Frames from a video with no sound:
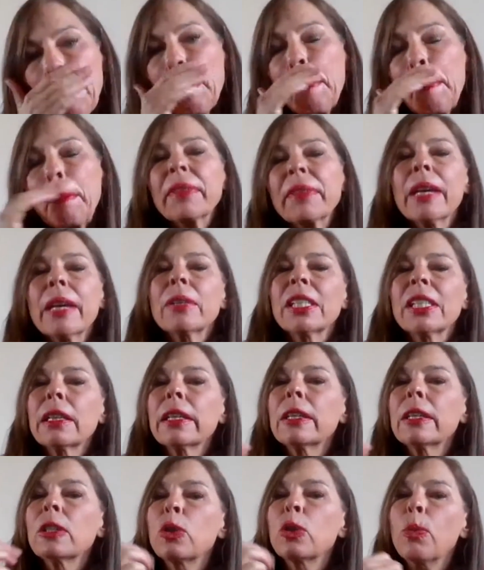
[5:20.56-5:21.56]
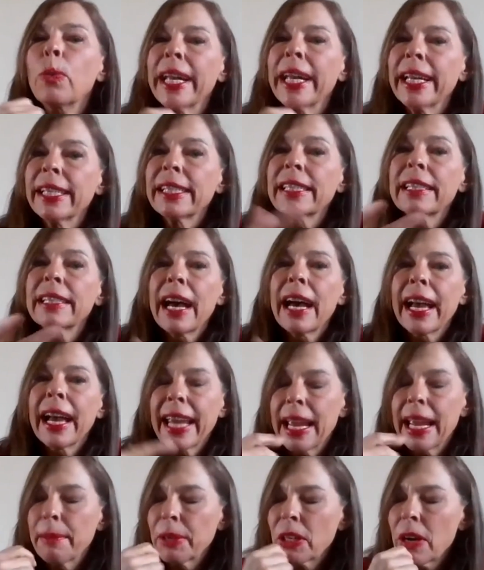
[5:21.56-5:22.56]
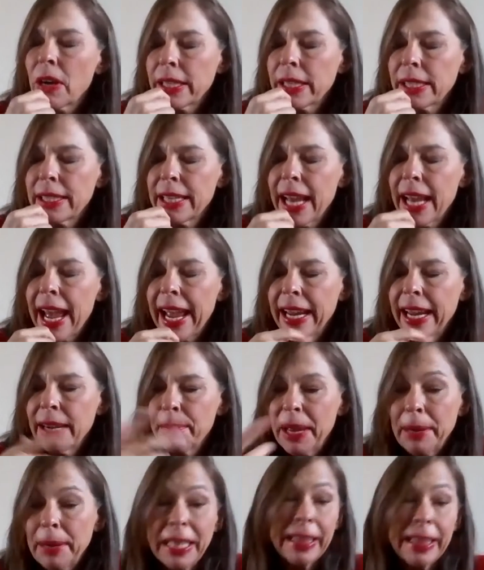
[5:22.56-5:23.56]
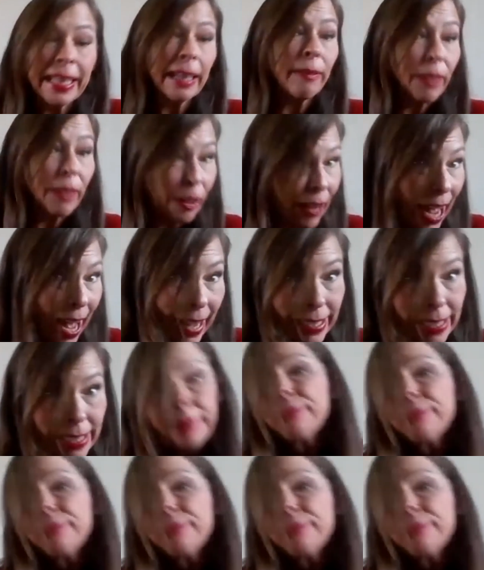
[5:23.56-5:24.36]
It was a little tweet I came across today, and it made me think of you guys.